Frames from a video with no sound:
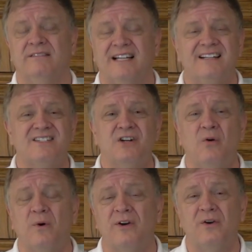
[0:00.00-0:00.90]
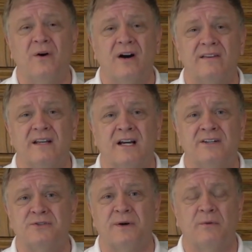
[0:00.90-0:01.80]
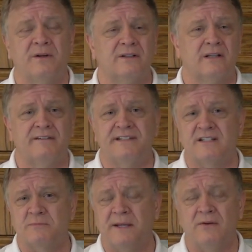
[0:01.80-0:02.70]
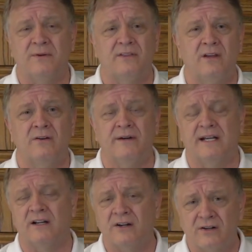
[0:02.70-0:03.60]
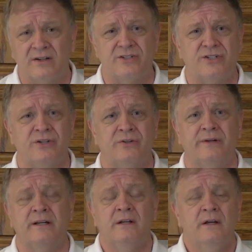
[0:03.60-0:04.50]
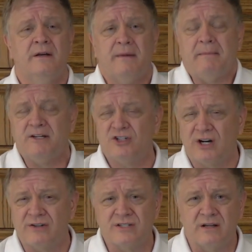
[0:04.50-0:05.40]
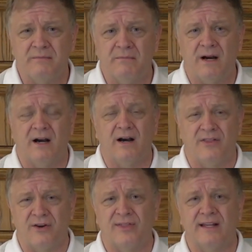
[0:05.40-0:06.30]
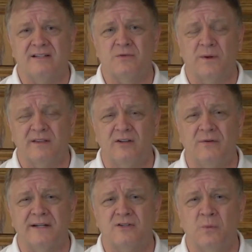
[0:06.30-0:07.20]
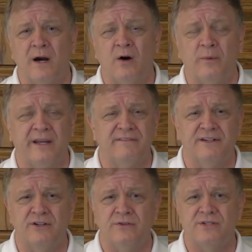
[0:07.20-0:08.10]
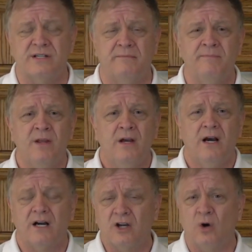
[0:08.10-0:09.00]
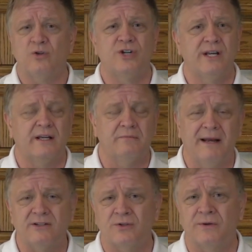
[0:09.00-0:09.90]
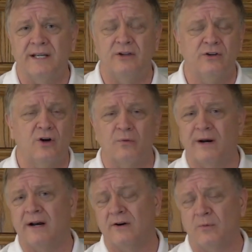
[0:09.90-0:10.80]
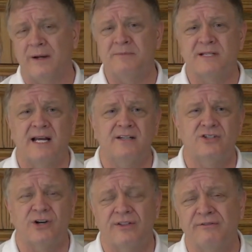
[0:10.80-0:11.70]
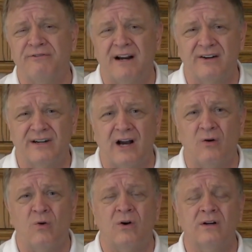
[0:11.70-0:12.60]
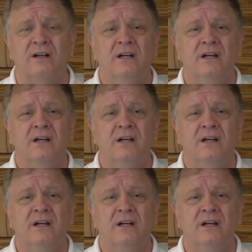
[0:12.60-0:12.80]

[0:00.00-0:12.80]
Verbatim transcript: Let us know where you are in the country. We would love to speak with you and encourage you and maybe share some other things with you as well. We even do some coaching and mentoring. You can go right on our website, sharethefire.org.